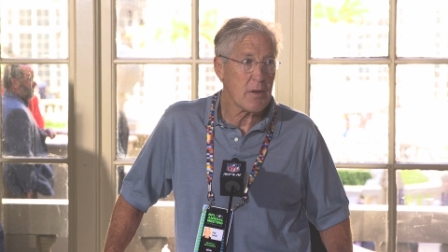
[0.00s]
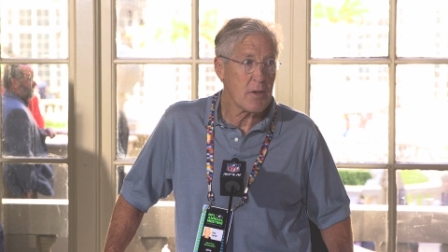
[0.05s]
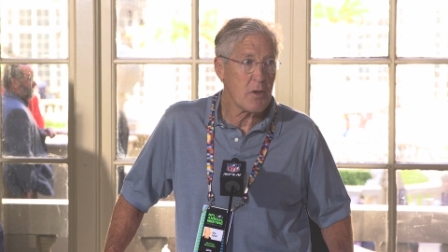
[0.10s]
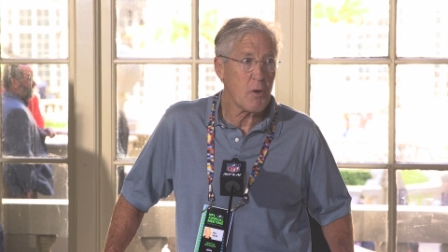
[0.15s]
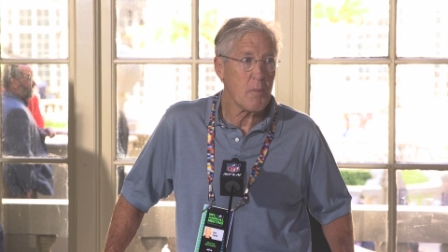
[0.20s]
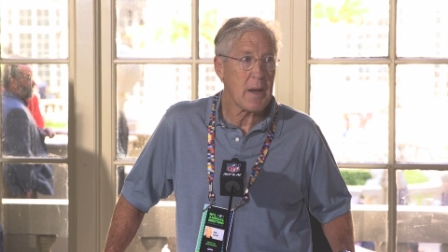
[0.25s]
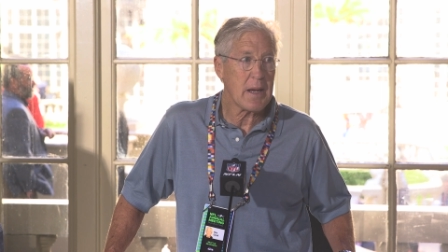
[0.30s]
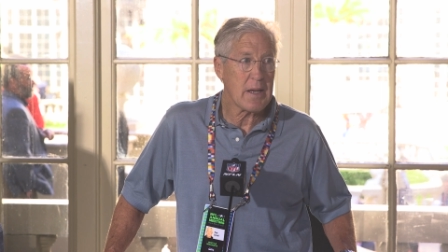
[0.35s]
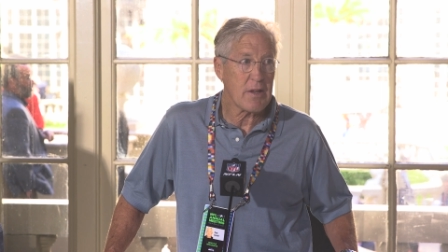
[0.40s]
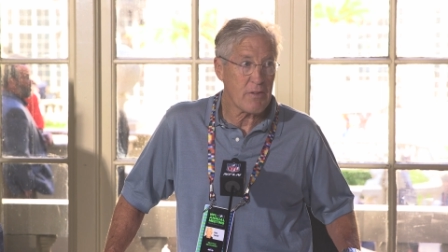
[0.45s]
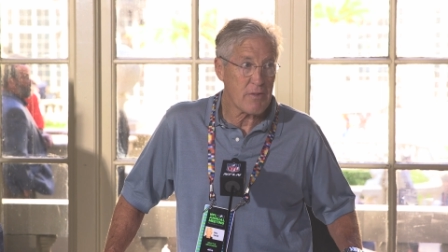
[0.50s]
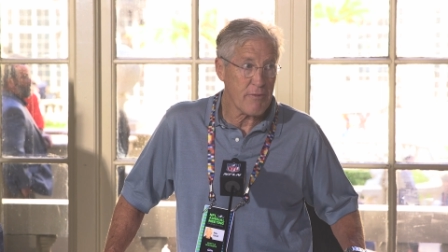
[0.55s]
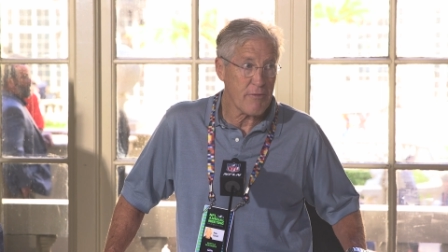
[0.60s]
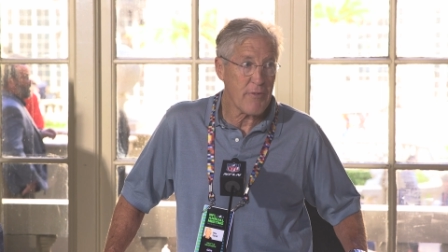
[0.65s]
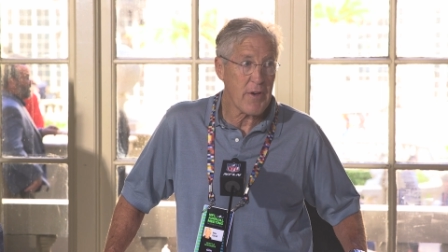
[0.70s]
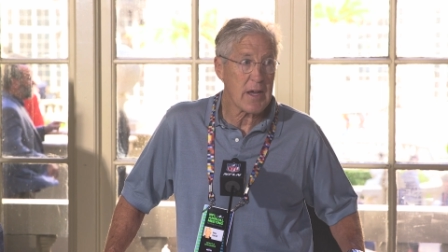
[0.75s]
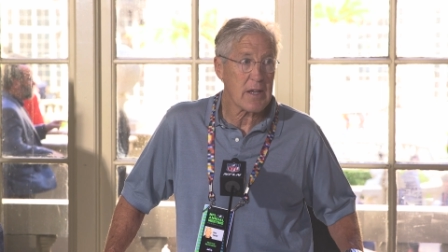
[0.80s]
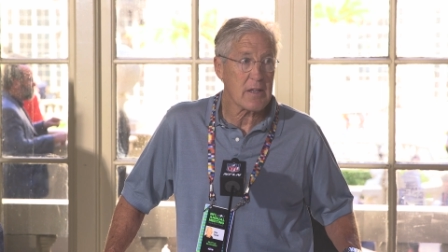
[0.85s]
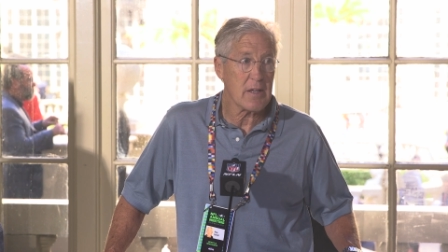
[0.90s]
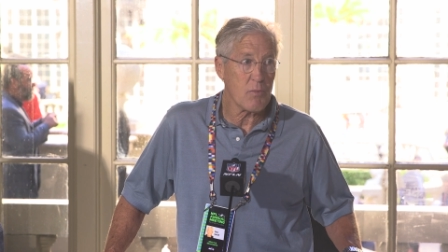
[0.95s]
You know about his
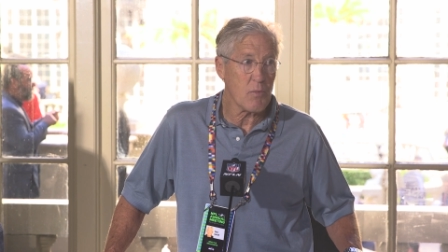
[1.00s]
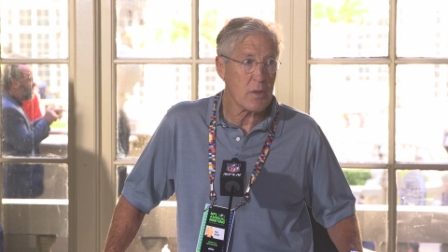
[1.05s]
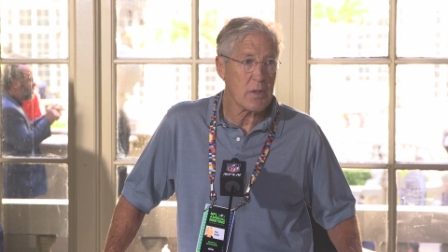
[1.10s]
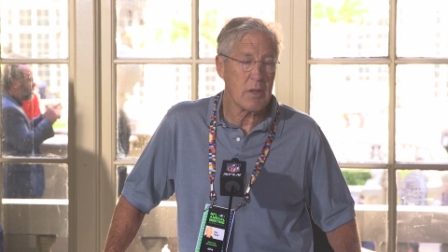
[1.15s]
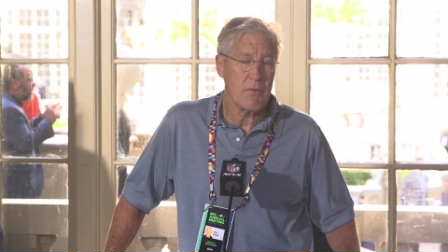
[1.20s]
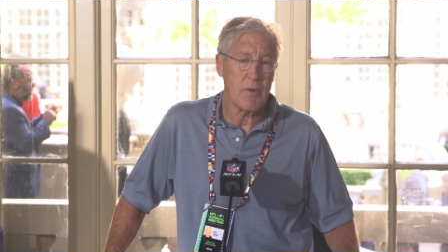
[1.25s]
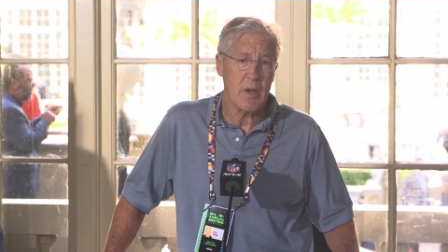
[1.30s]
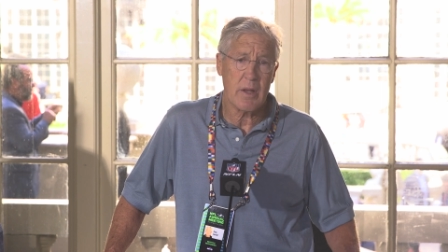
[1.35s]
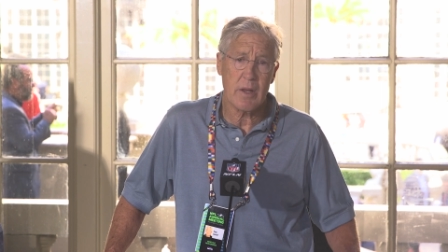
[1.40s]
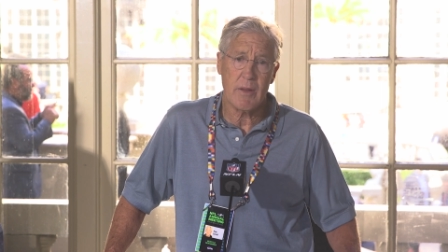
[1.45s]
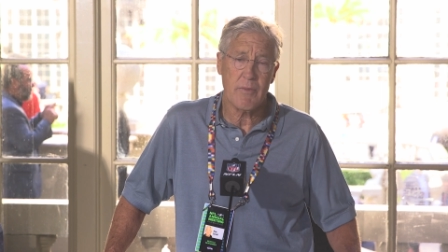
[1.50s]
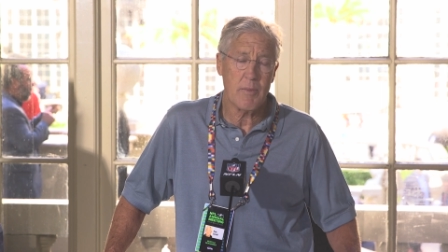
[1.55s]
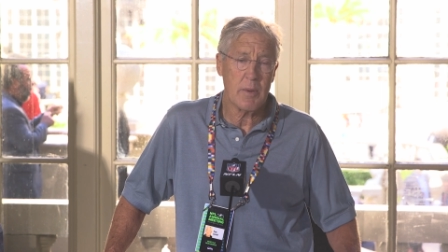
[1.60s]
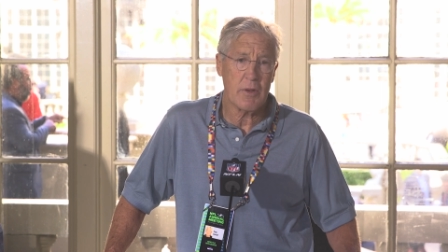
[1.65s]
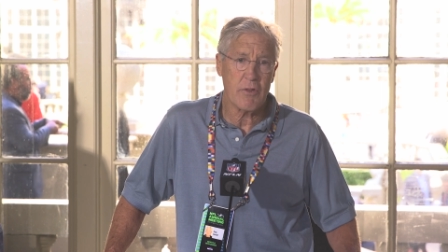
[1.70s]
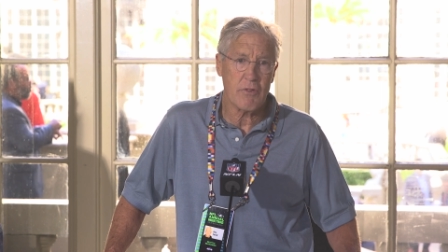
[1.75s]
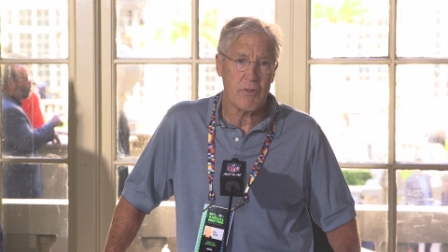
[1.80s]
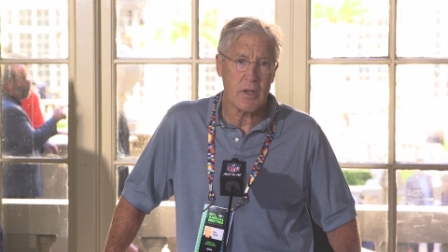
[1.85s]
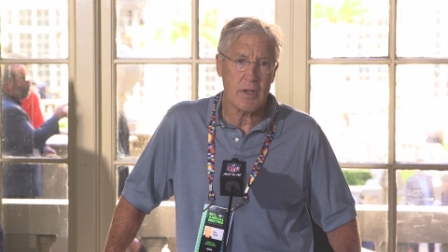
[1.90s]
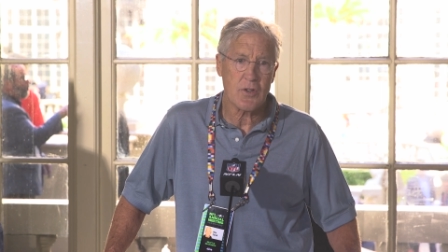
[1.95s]
effect and what they've done. They've
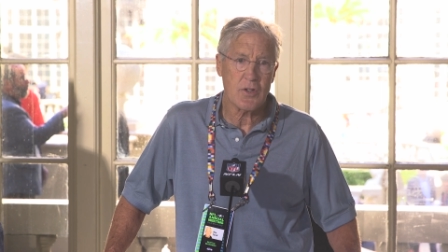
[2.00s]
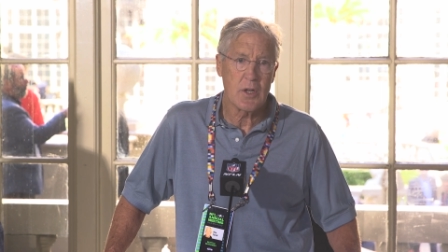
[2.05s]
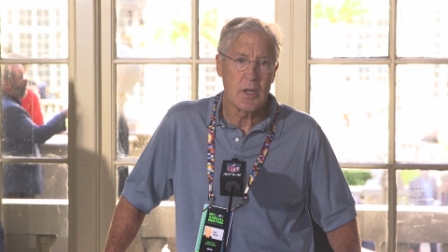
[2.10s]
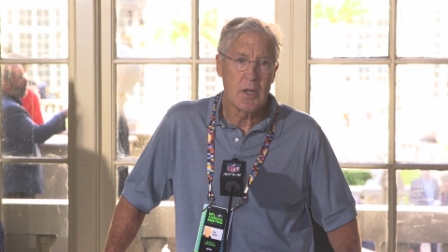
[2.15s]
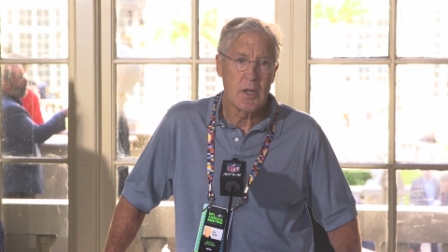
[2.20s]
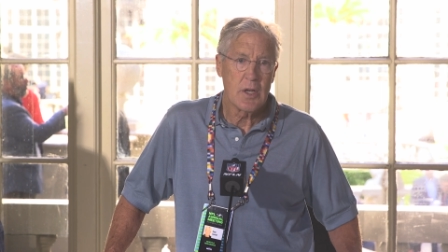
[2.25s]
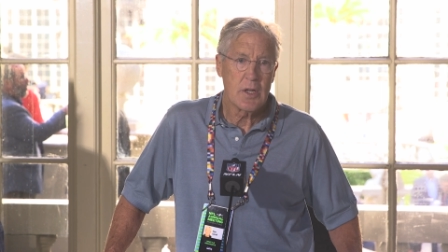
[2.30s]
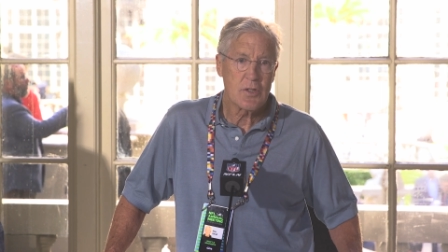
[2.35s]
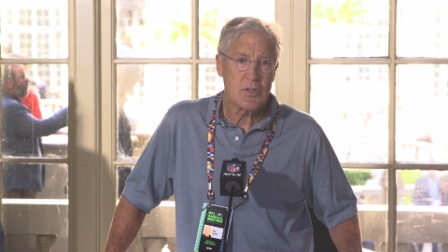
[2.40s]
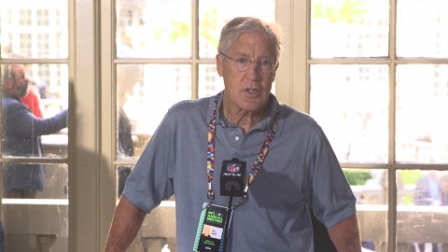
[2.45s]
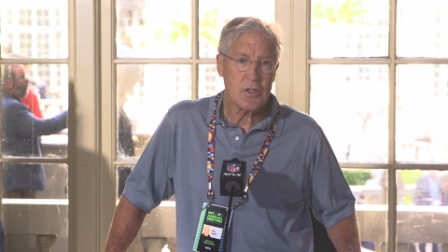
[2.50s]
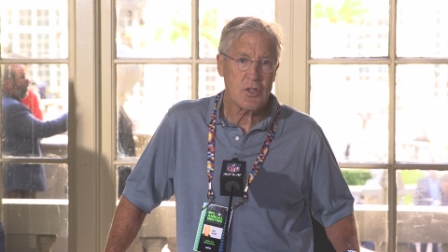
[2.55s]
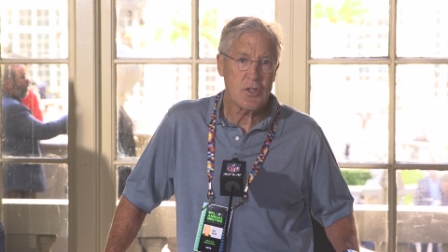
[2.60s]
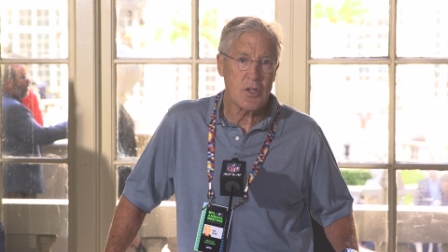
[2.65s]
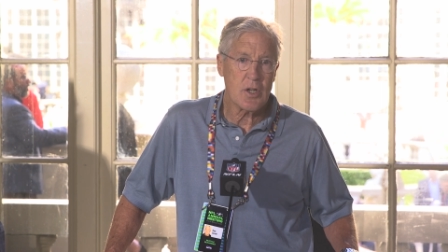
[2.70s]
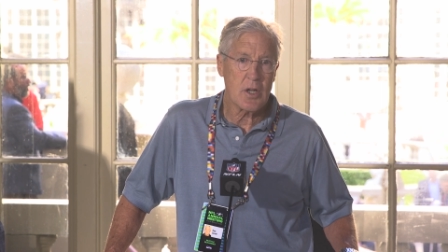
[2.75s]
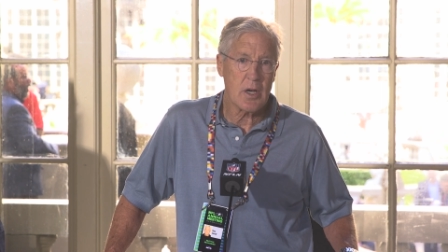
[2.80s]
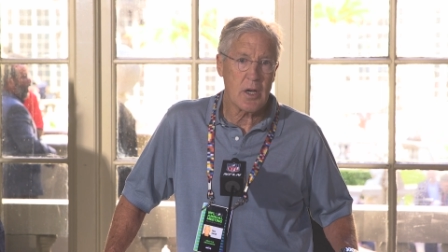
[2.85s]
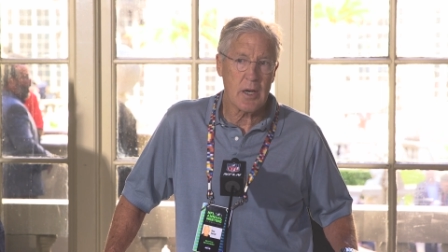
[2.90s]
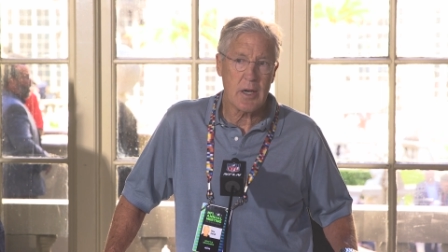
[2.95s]
been such such
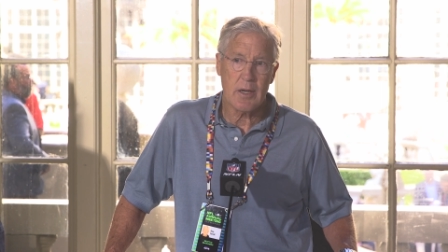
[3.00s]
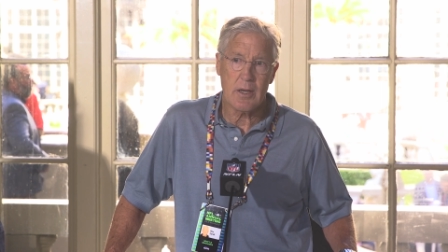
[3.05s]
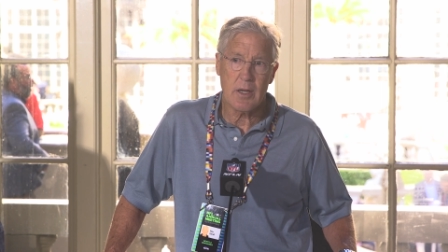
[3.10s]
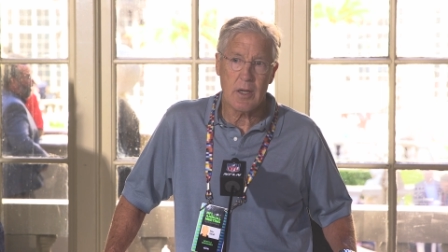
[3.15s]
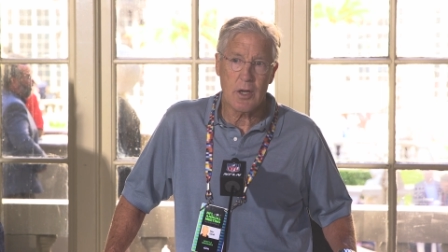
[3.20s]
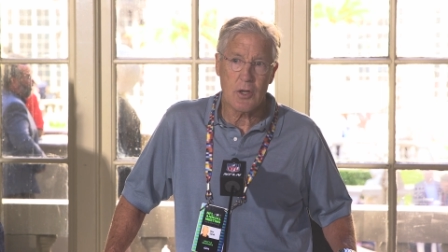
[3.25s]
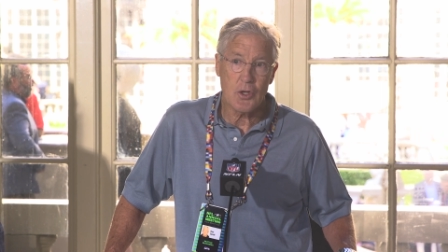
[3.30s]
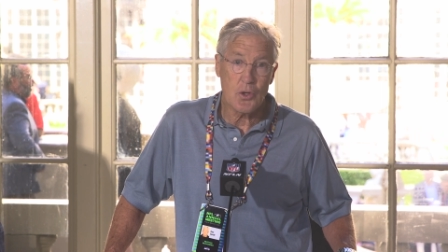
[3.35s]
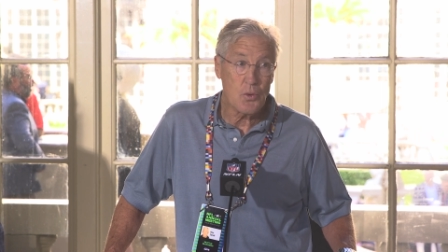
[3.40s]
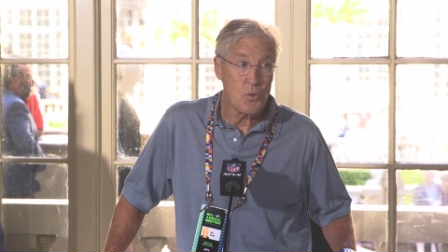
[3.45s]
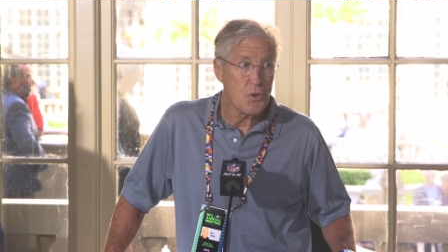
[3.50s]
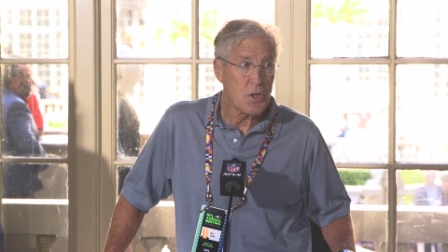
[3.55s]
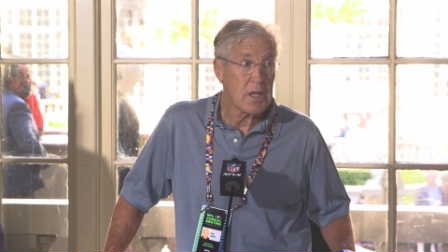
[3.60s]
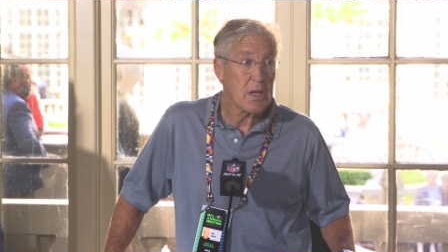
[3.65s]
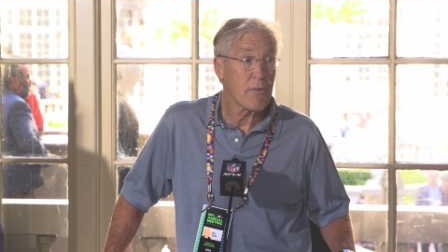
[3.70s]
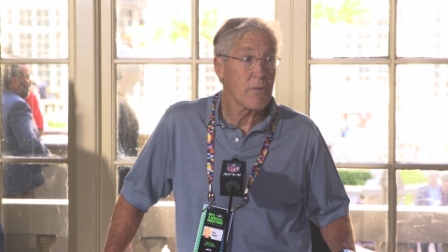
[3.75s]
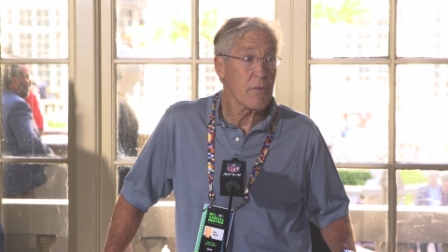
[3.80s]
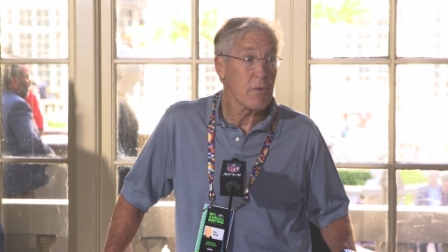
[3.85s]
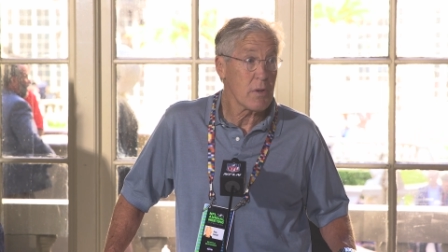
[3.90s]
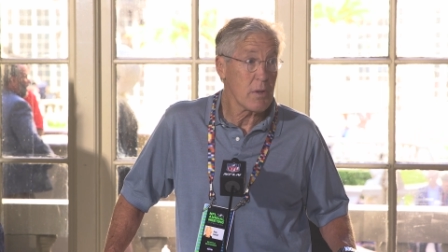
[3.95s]
a, a unique